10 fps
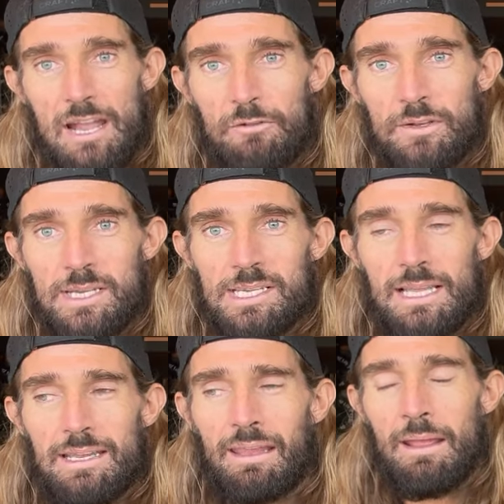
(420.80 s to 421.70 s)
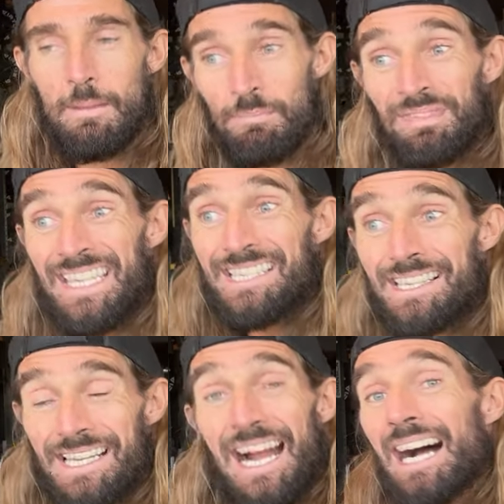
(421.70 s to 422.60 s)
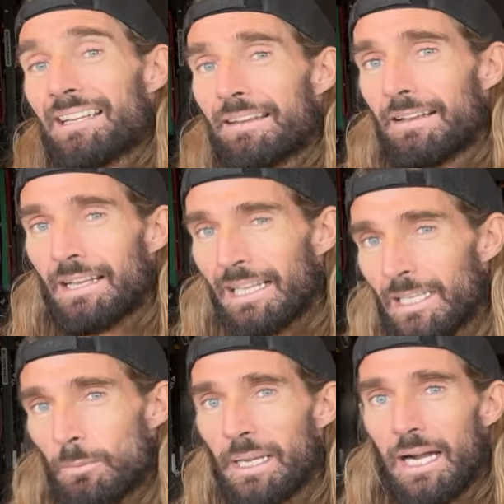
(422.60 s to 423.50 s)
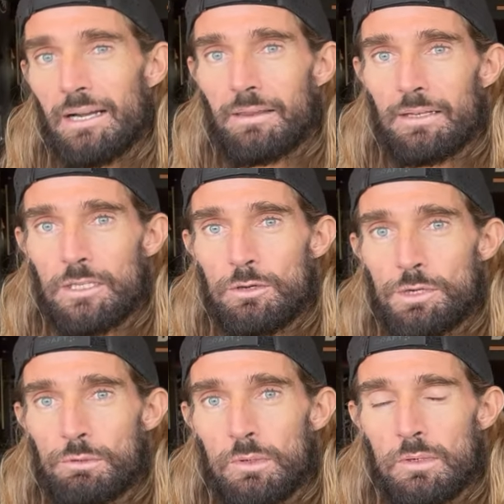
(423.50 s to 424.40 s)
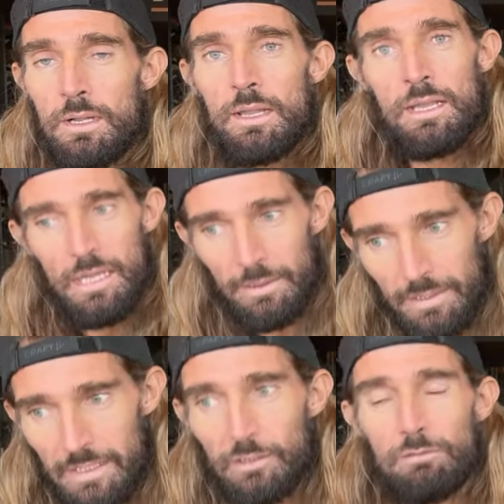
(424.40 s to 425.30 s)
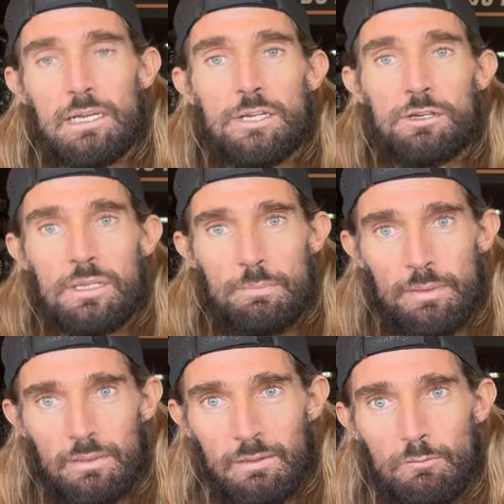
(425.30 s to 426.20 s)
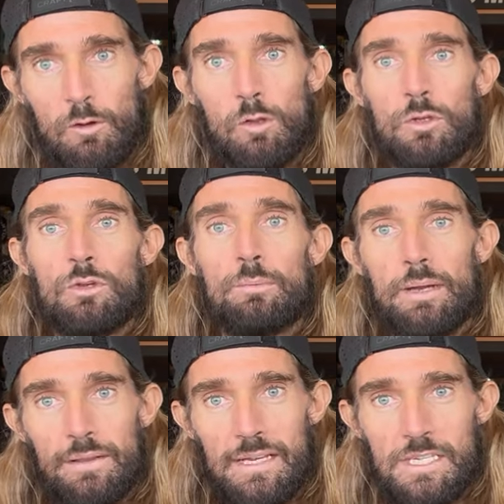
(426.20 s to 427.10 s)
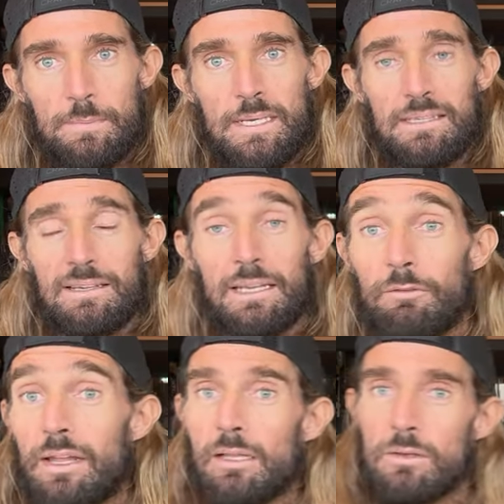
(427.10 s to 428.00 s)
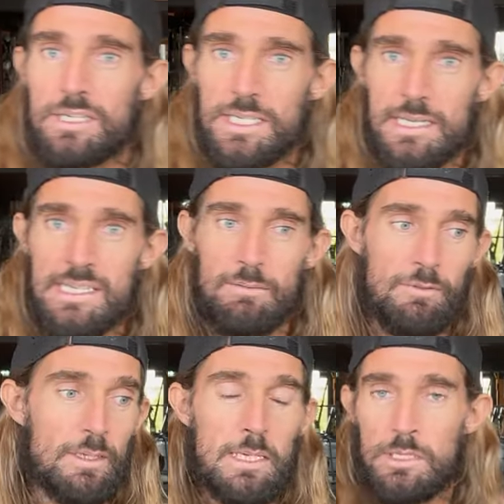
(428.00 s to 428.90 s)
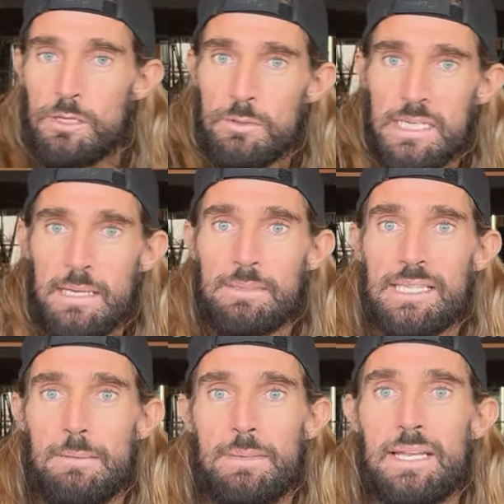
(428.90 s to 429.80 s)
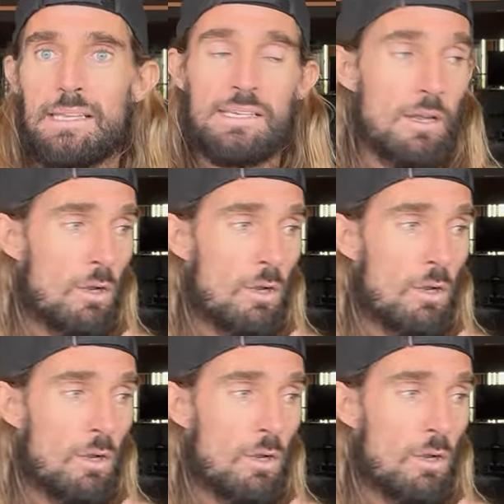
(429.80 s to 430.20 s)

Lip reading: effort is like. Is this a little bit harder than usual? And then gradually building volume at that speed. And if that looks like something like 2 times 10 minutes